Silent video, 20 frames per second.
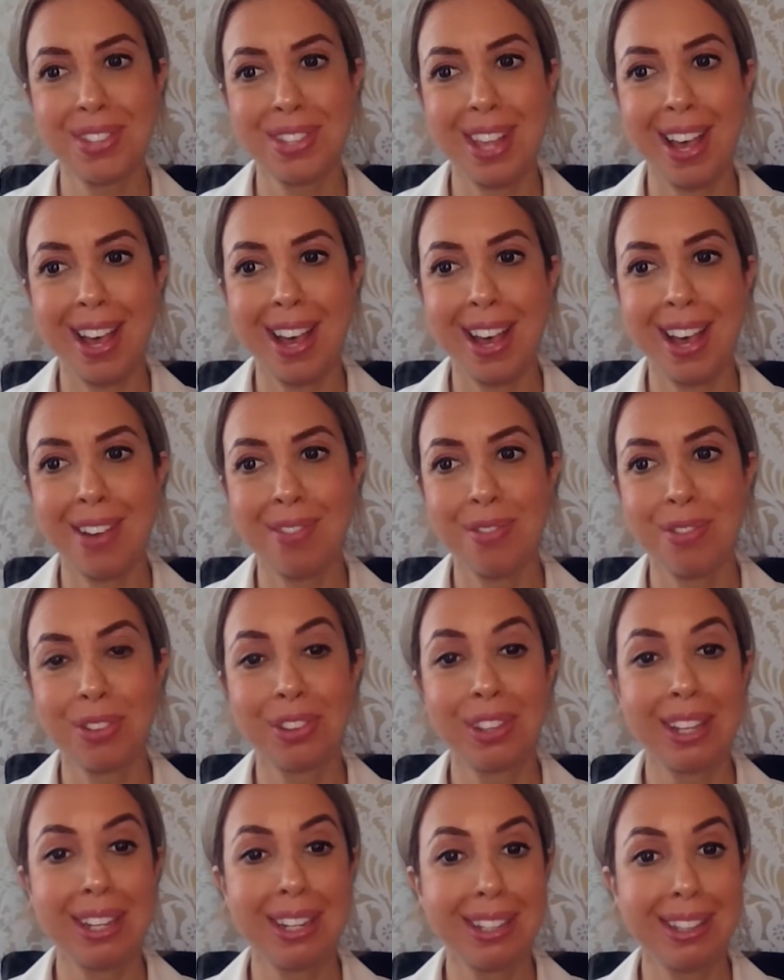that
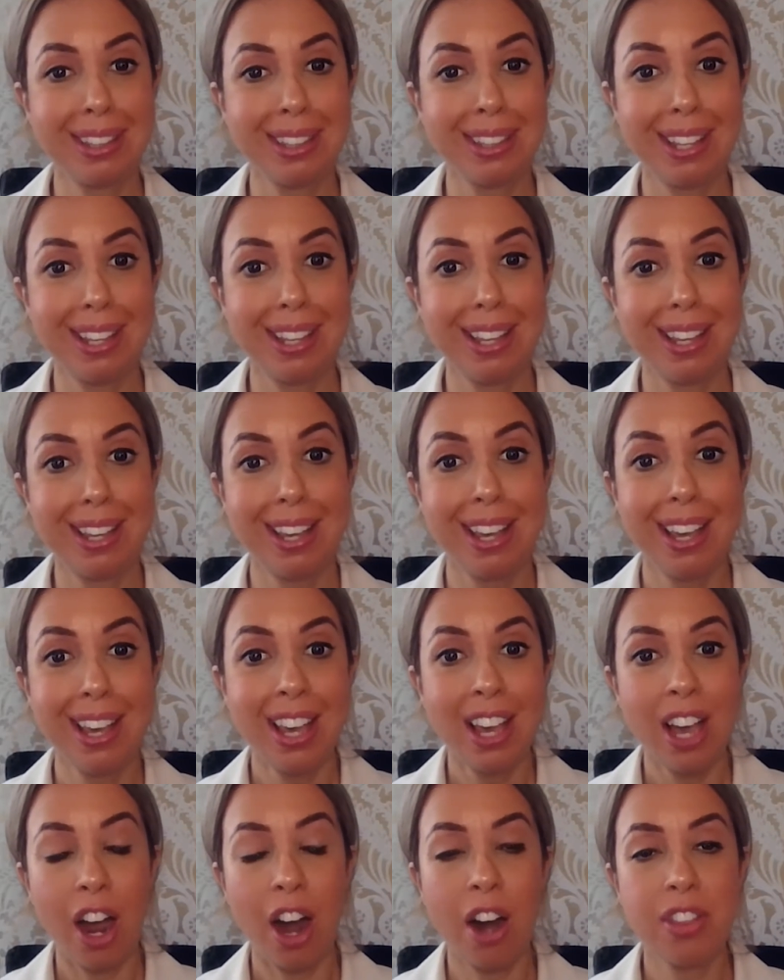relatedly
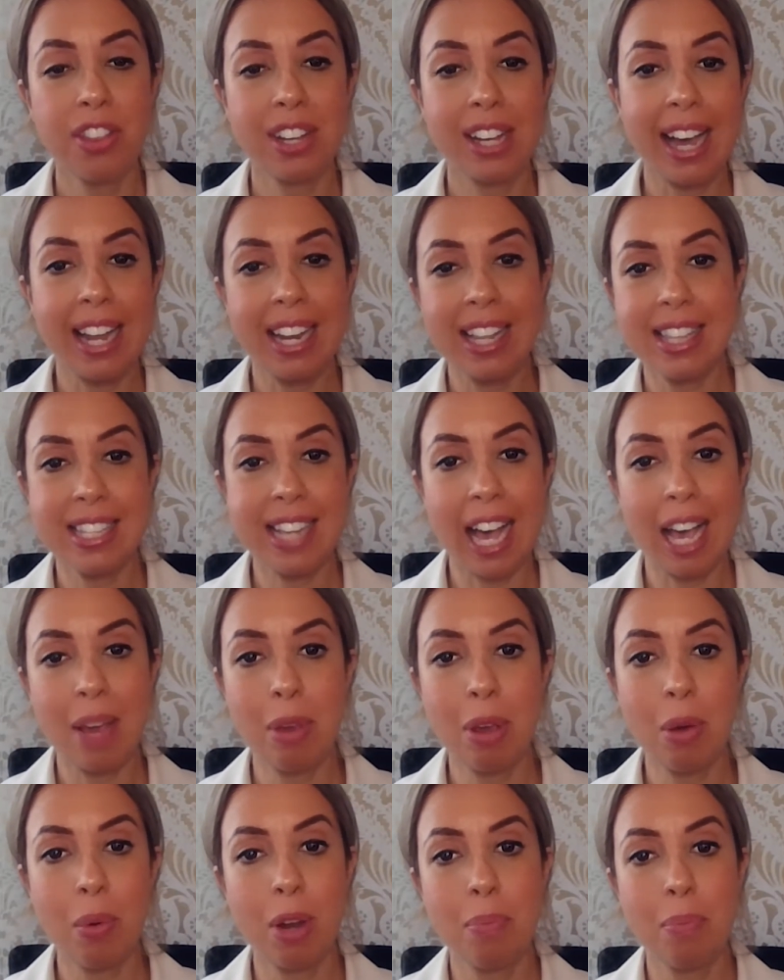are the kind of
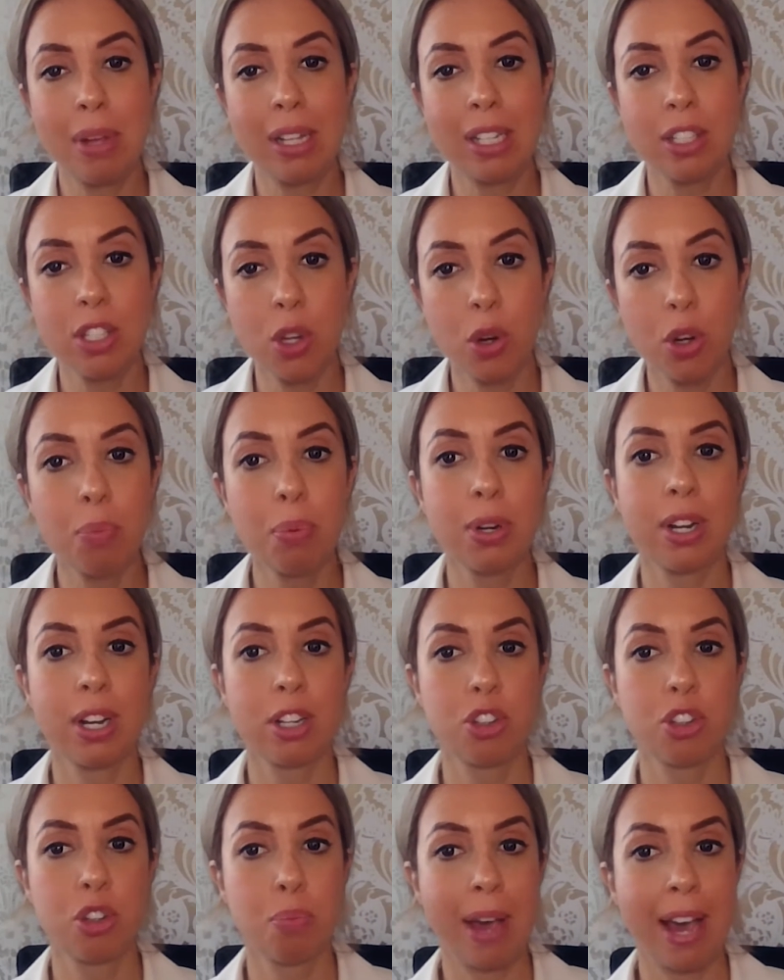timing when melatonin
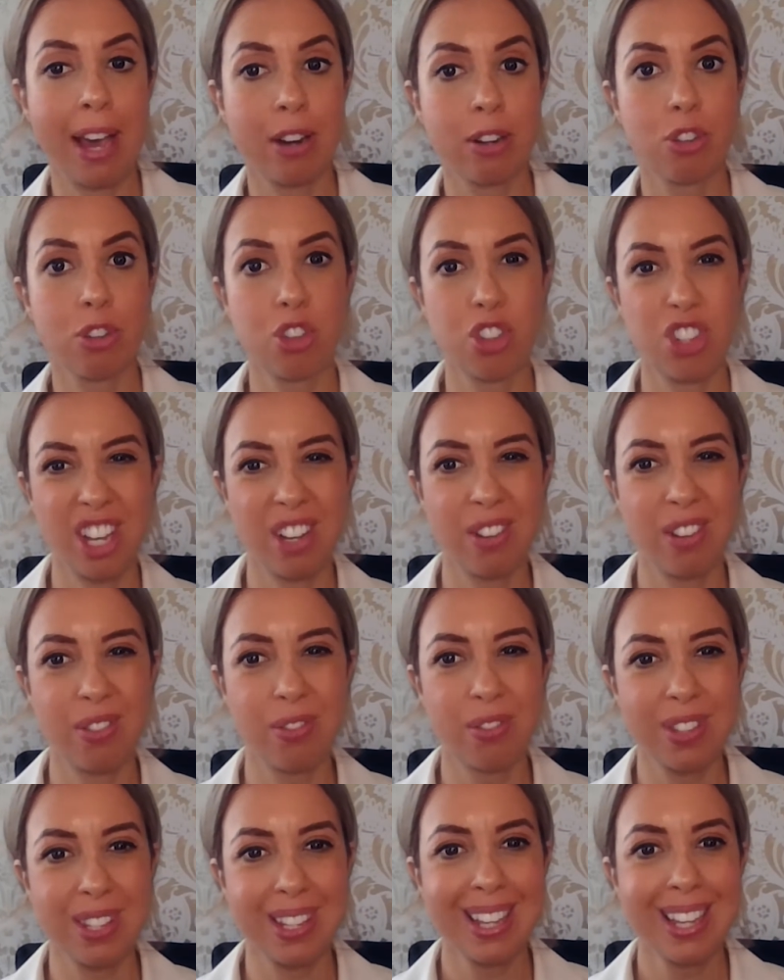production patterns
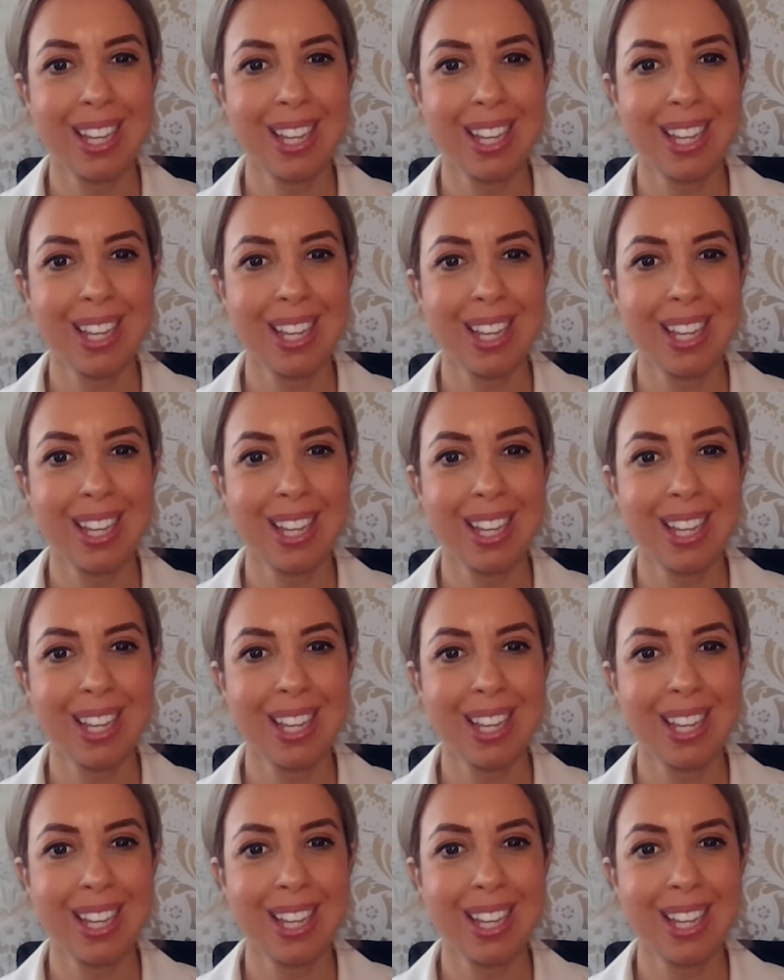shift.